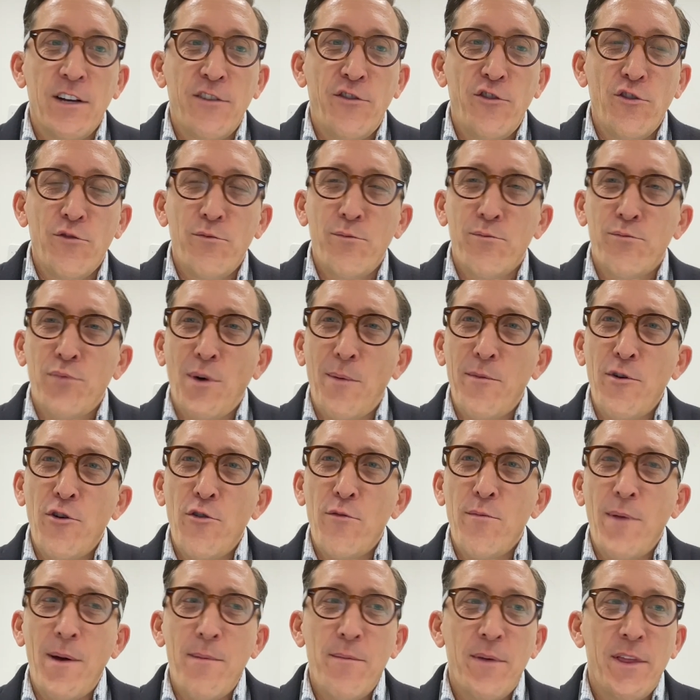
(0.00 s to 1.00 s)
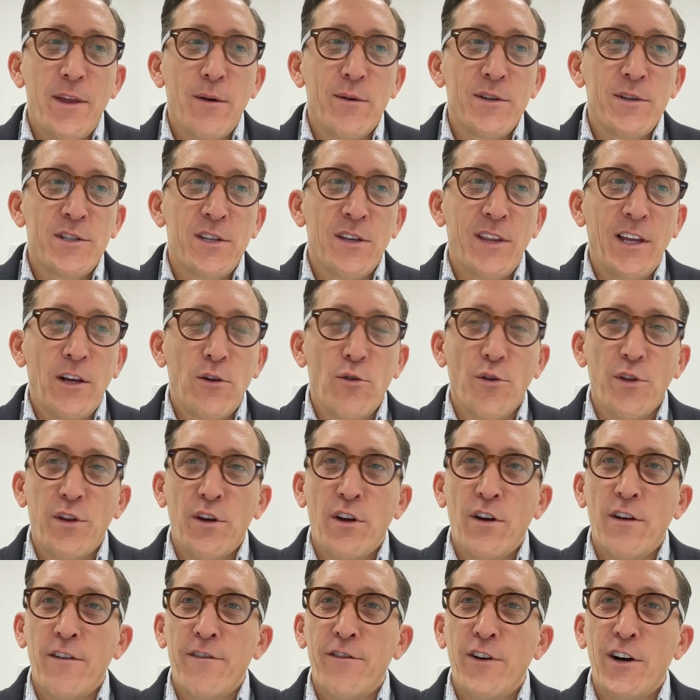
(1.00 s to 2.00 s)
If you probably remember, there was a thing called the
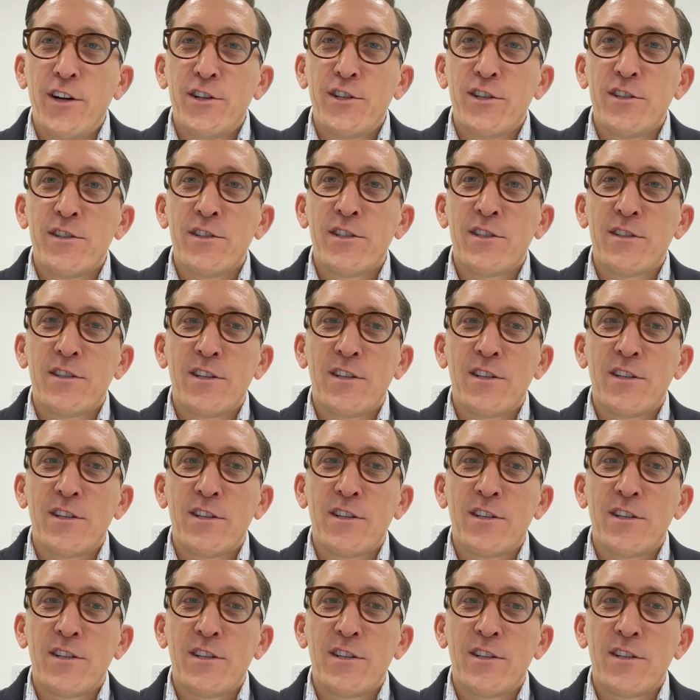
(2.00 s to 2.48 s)
convergence